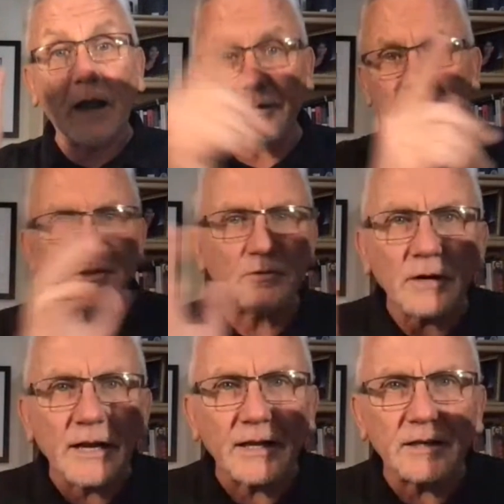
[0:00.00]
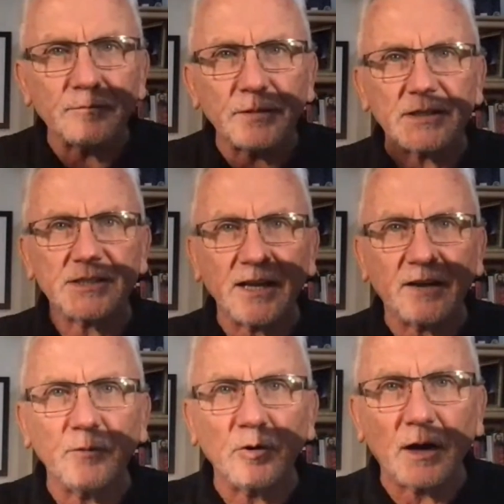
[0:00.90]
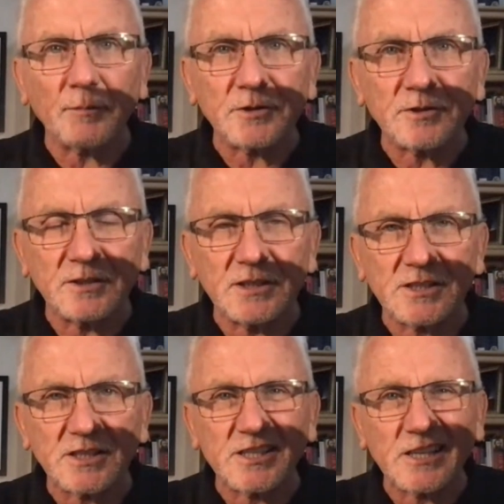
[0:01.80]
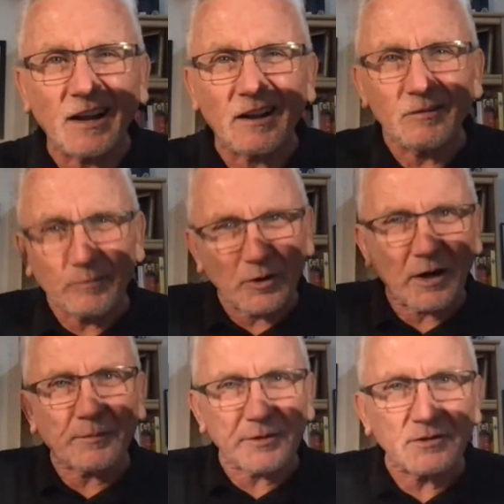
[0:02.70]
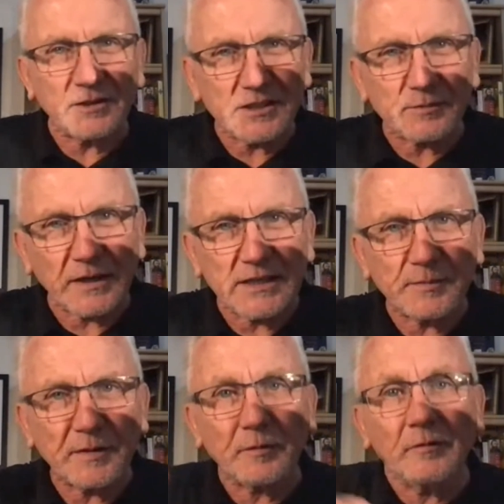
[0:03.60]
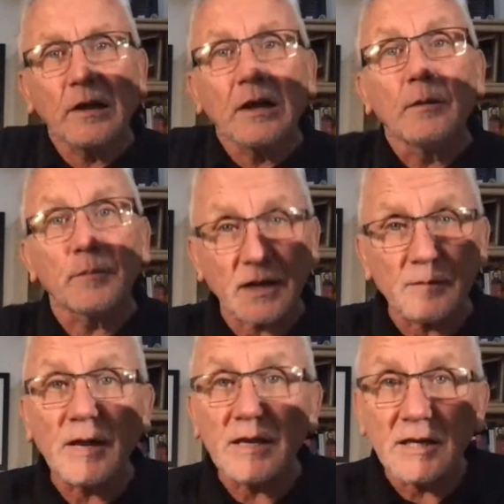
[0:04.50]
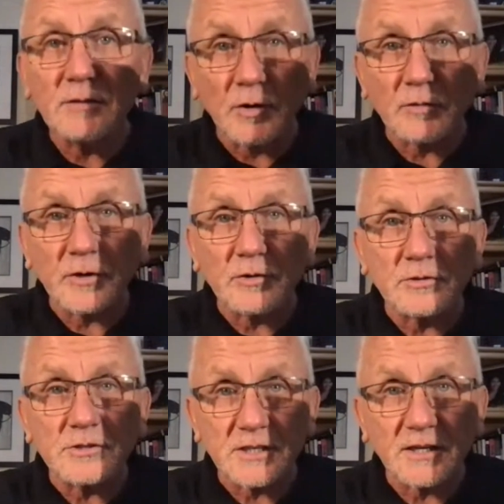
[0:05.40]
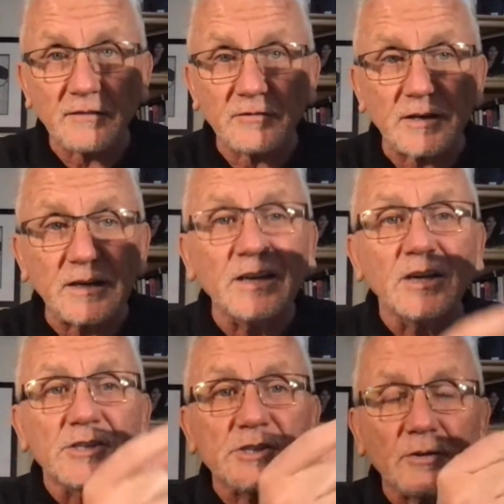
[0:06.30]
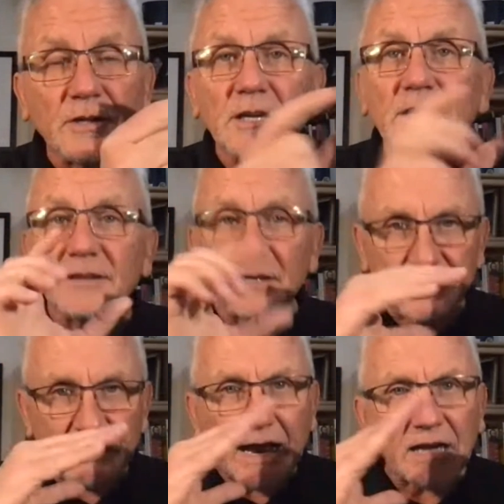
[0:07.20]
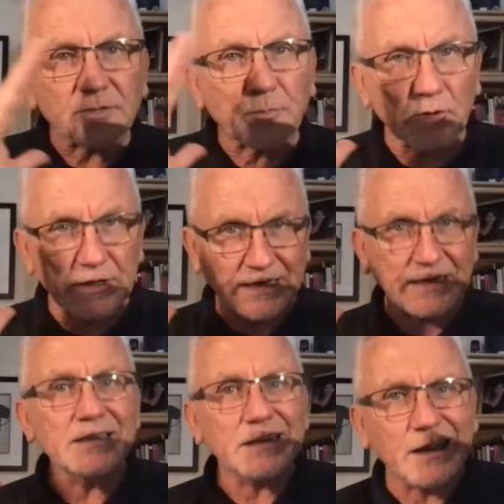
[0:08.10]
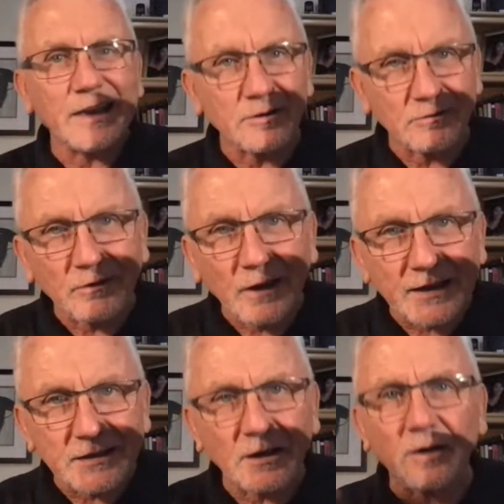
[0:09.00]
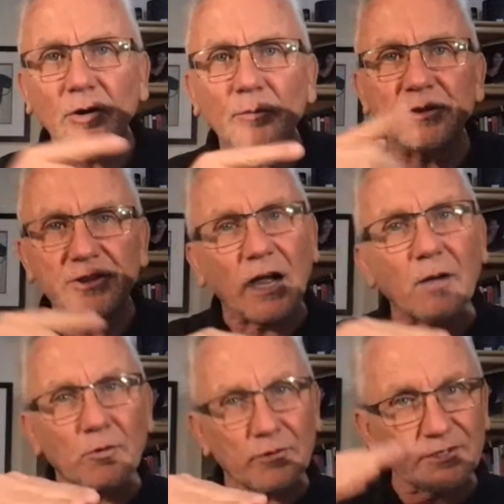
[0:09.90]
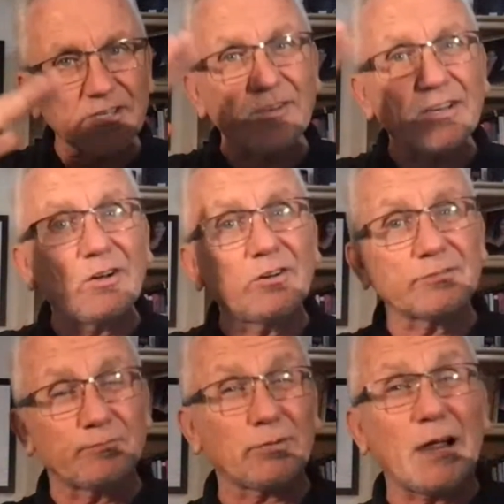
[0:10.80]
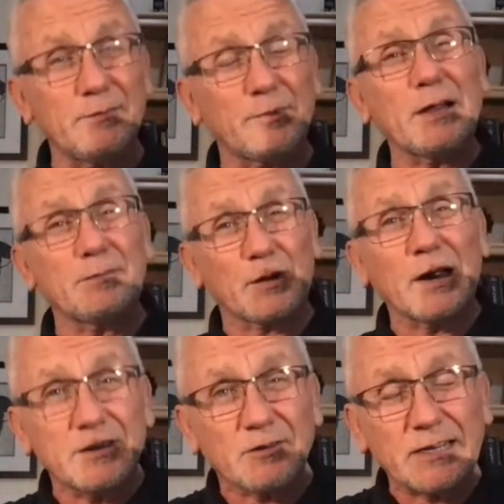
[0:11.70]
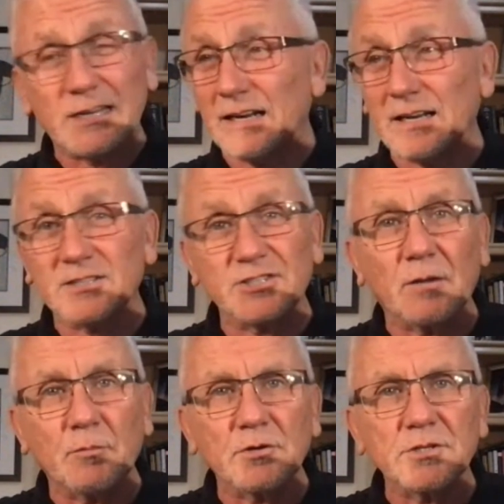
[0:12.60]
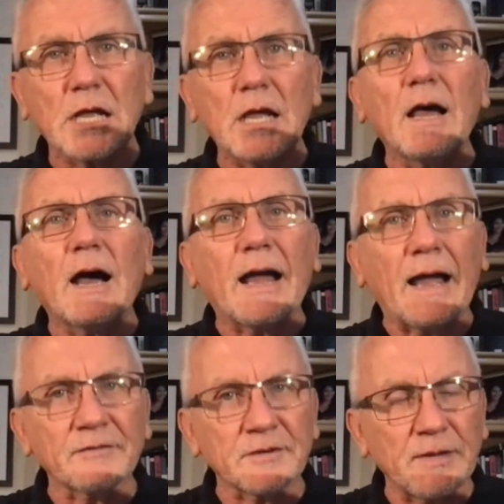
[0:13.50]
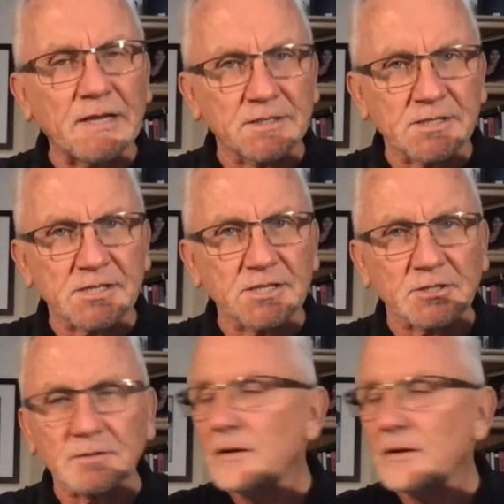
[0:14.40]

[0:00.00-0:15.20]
that's great because I have more opportunities to sell, more opportunities to place people, but I may need more recruiters to cover it. So that the dashboard indicator light on open job orders, if it goes bright green, I got a lot of job orders, I have to make a decision.